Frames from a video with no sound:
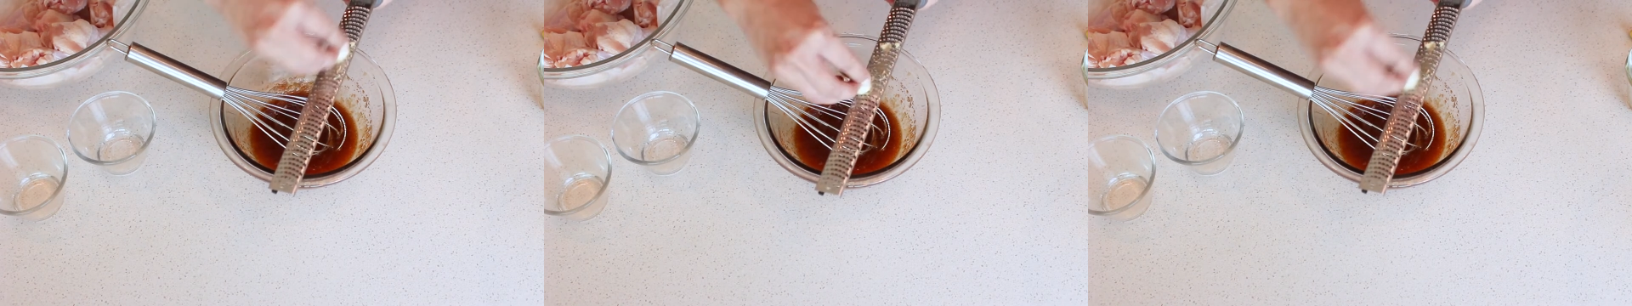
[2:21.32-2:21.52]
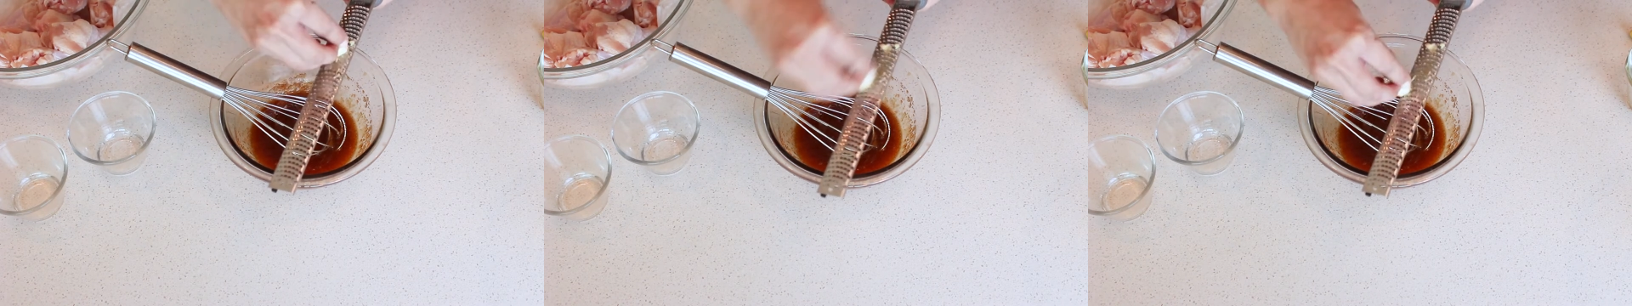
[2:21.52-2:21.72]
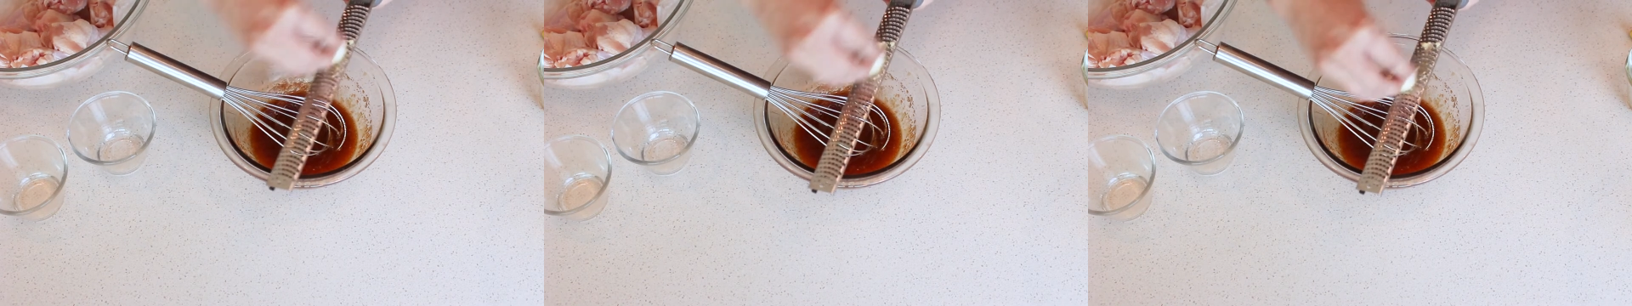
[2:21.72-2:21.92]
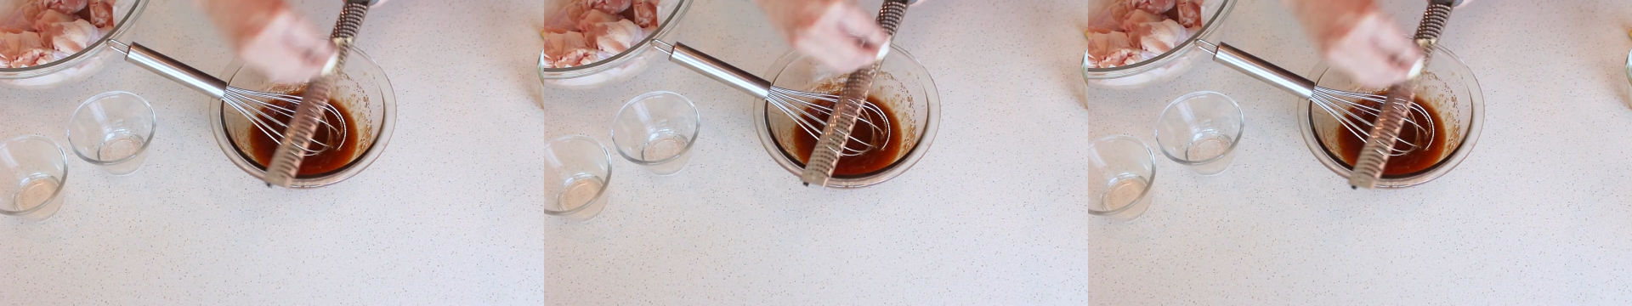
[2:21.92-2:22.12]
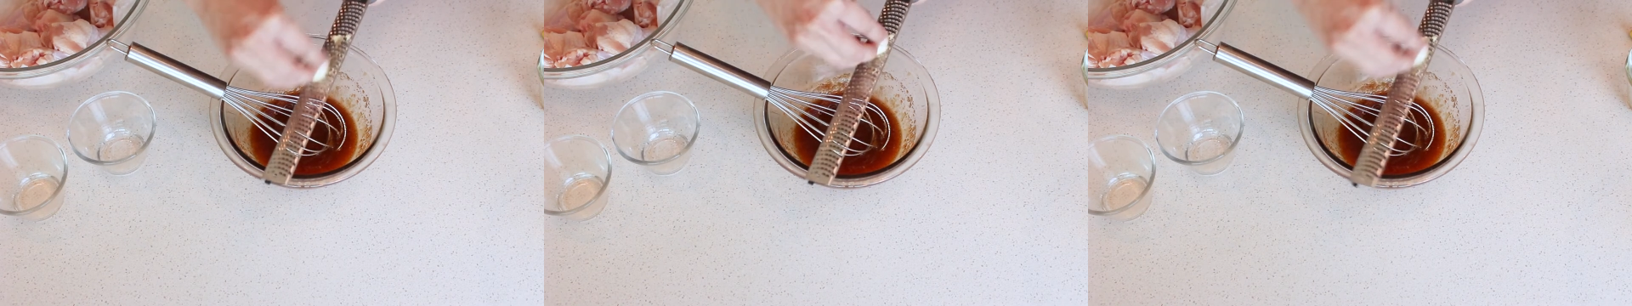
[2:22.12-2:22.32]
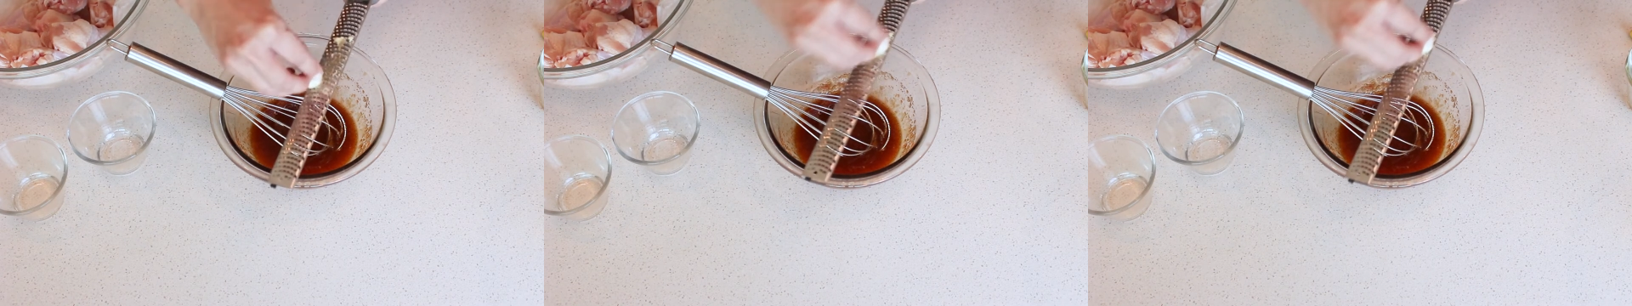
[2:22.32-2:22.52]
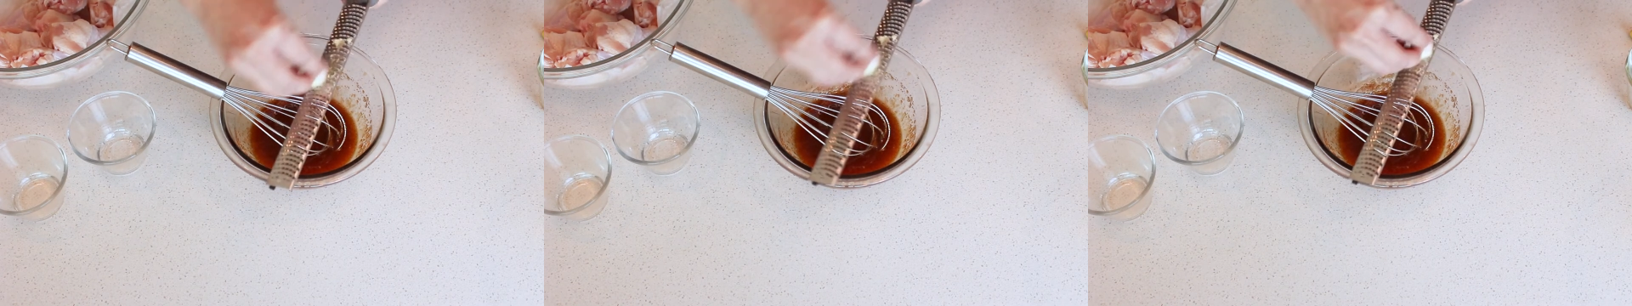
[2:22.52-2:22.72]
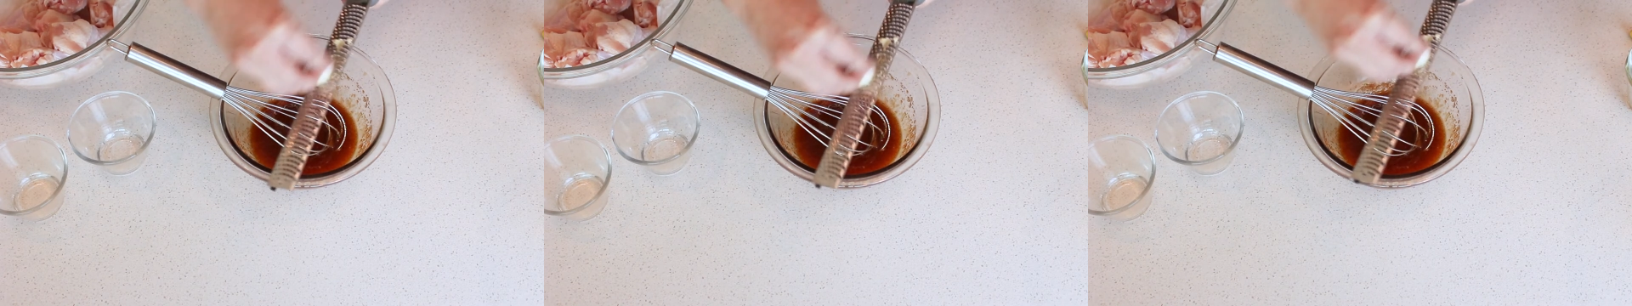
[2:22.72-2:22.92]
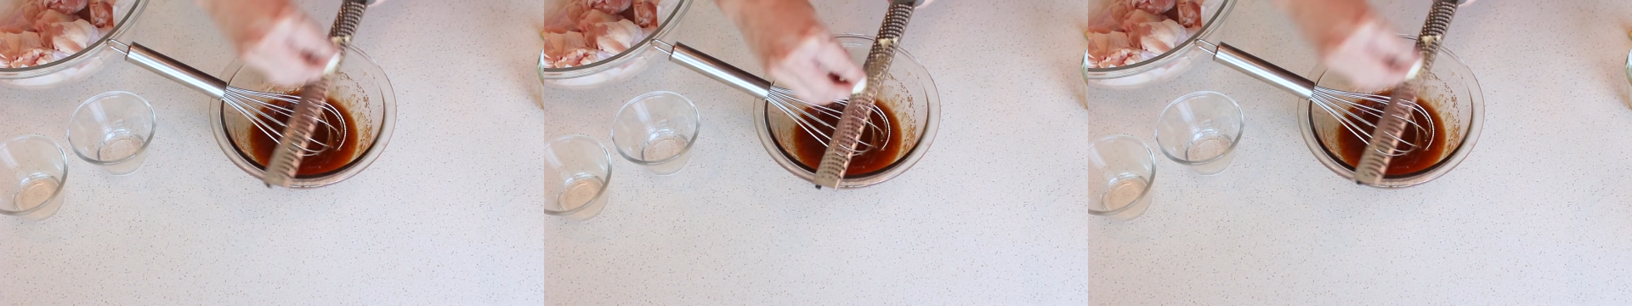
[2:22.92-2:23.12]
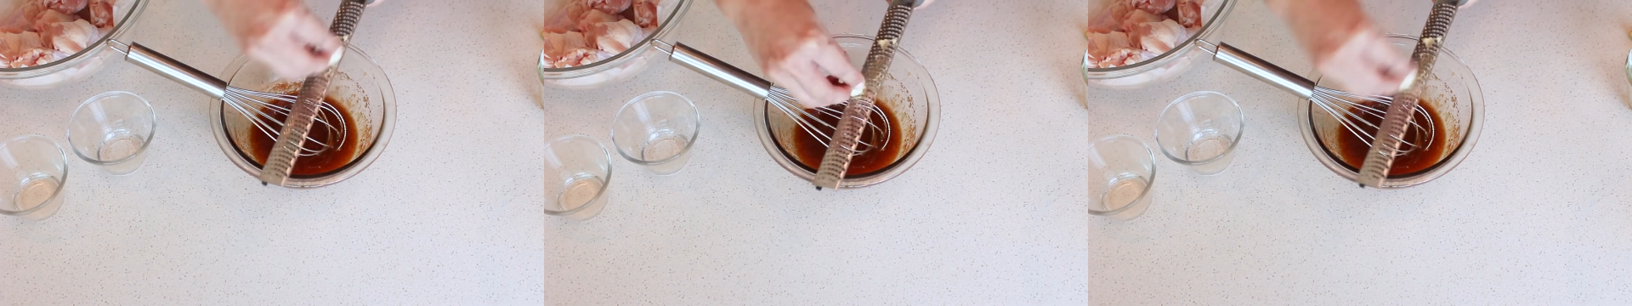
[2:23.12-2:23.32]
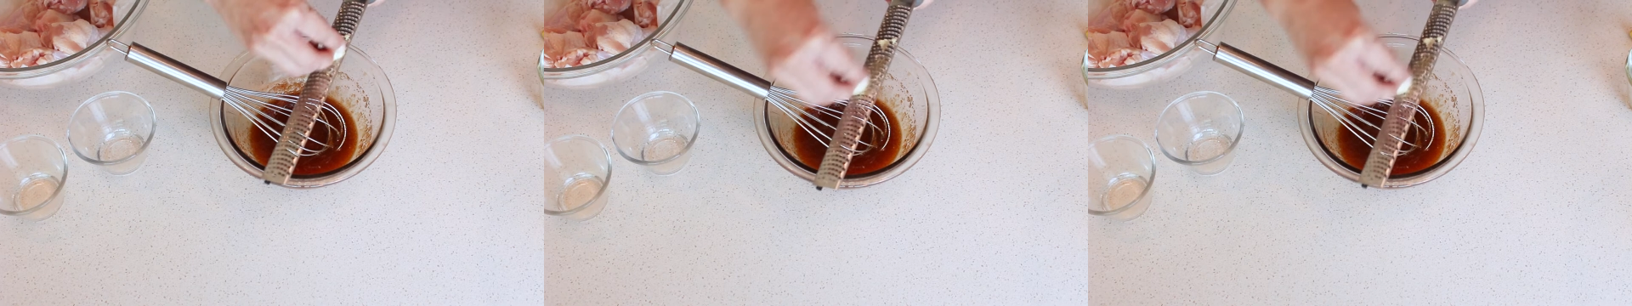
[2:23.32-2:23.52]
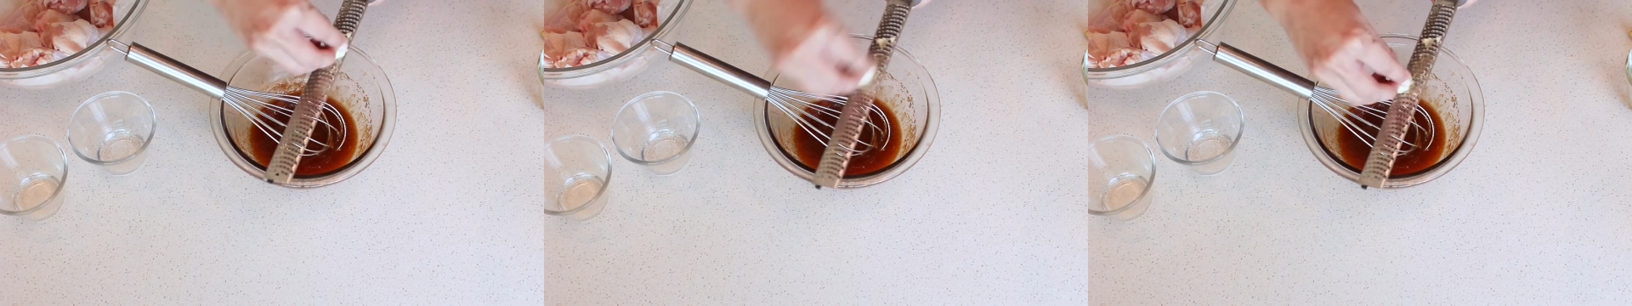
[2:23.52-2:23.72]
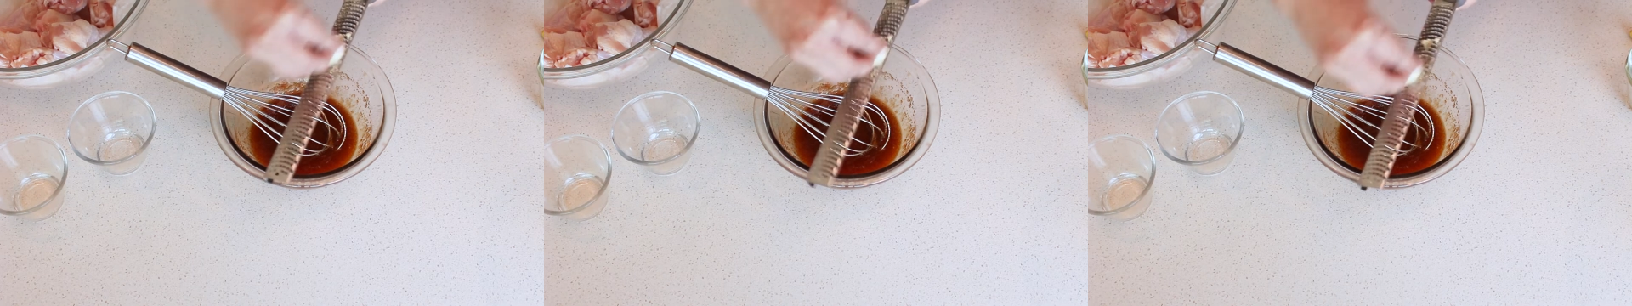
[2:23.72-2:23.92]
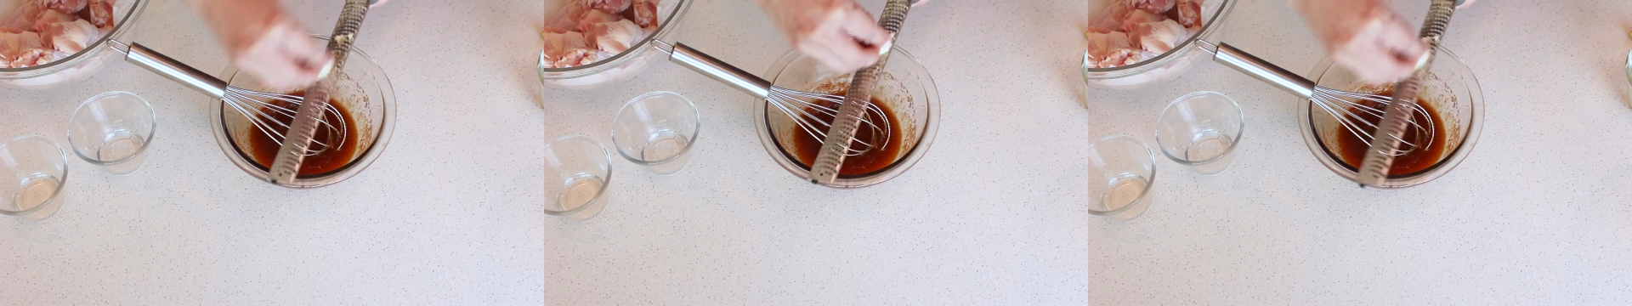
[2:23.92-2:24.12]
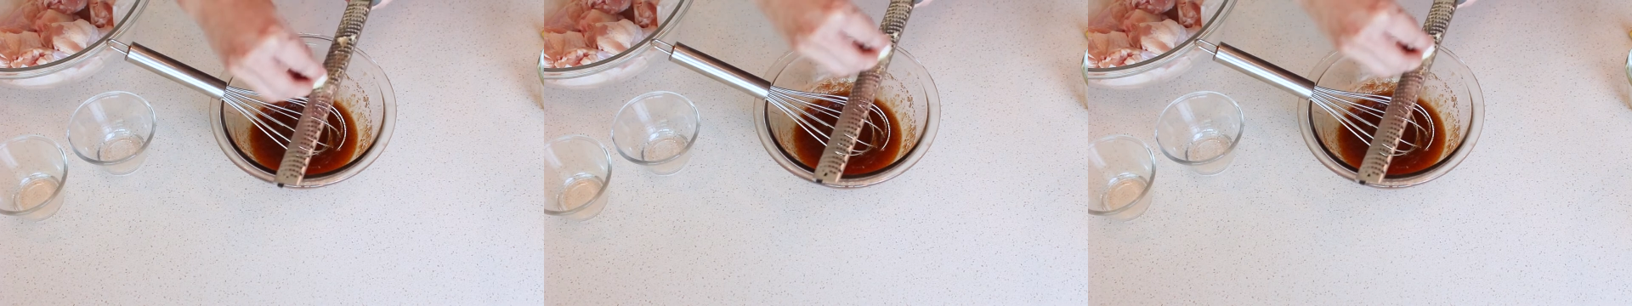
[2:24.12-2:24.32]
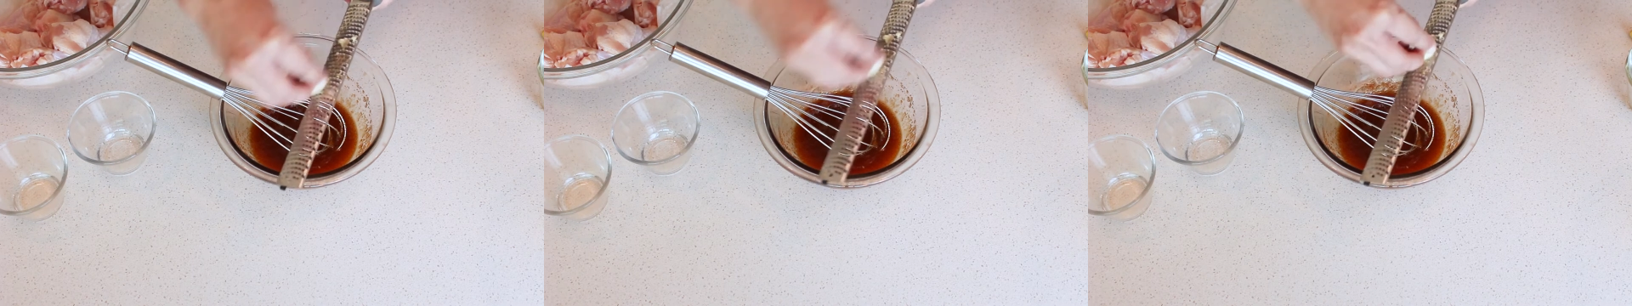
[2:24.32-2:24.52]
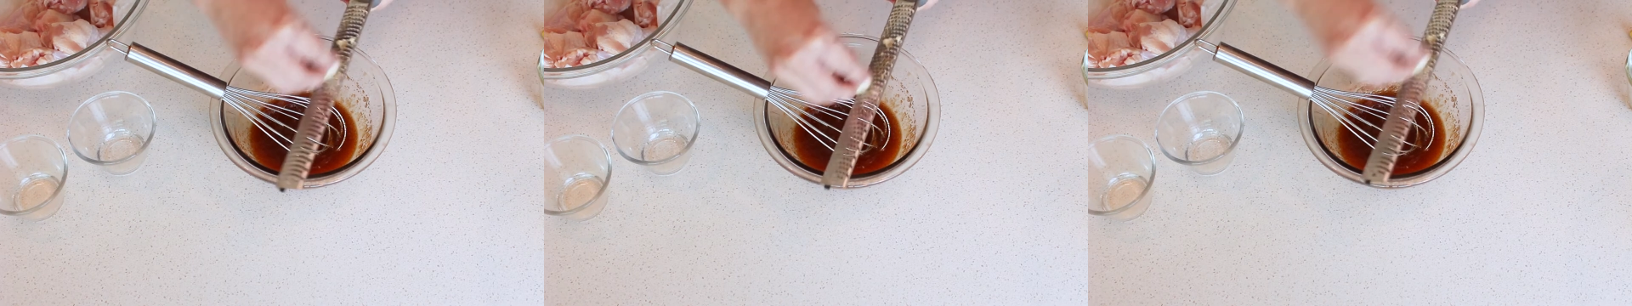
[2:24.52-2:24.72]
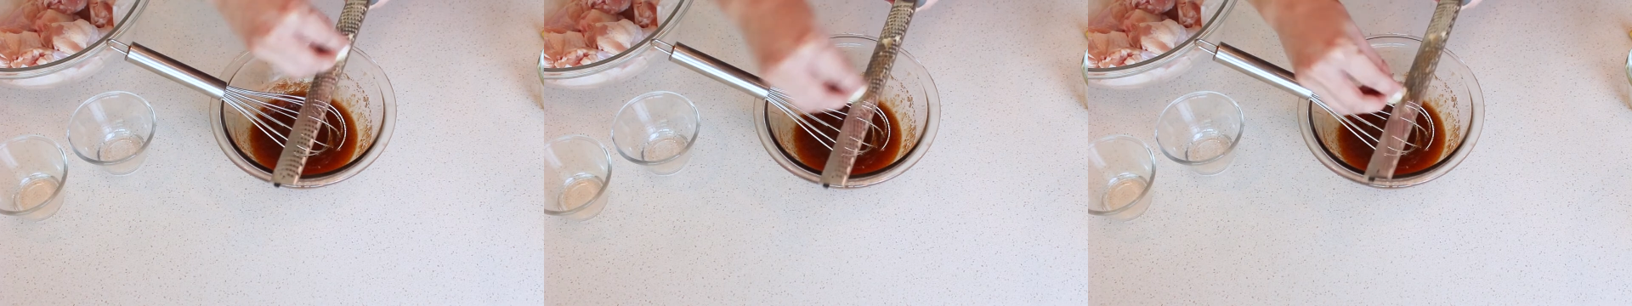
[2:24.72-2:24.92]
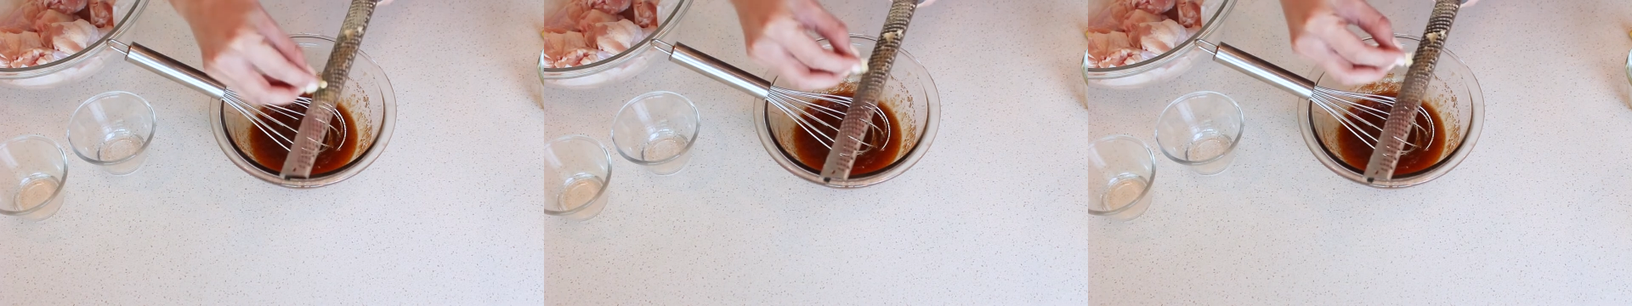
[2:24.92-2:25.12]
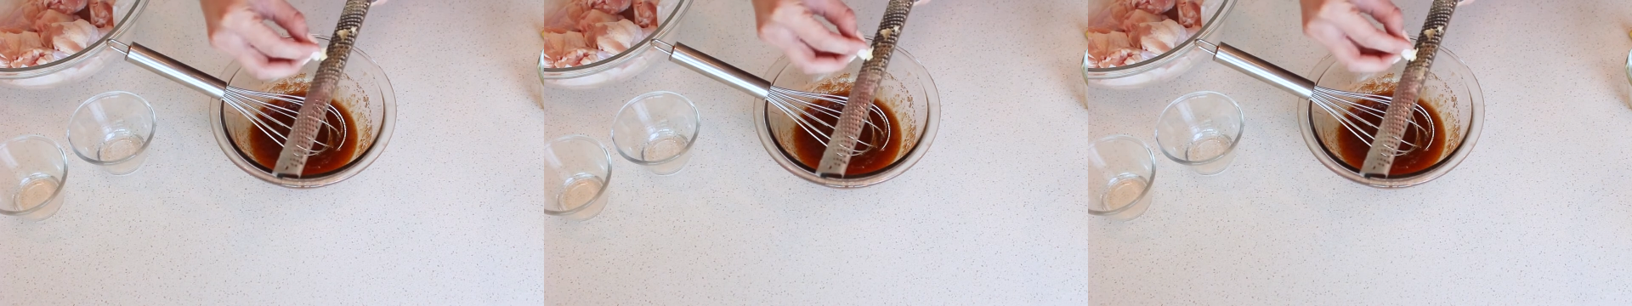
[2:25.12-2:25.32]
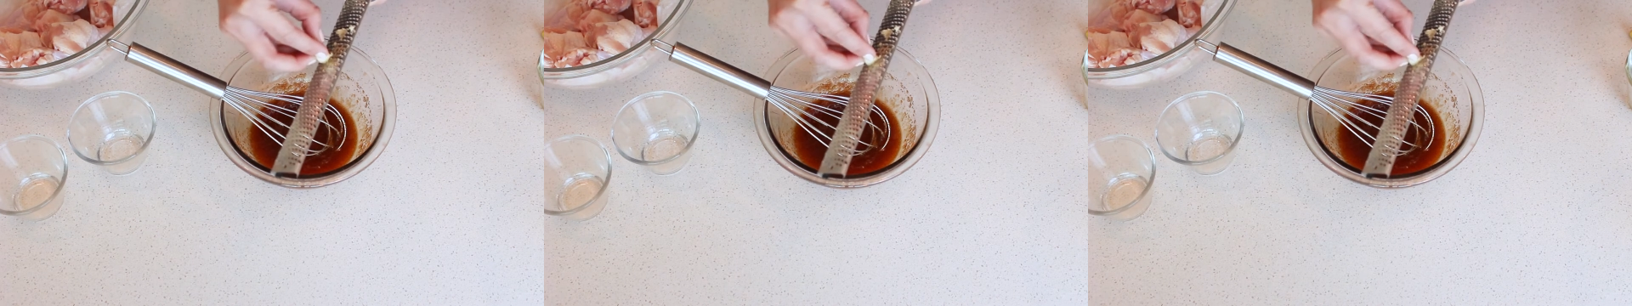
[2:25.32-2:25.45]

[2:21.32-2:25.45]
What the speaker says: Nobody's mouth can be seen.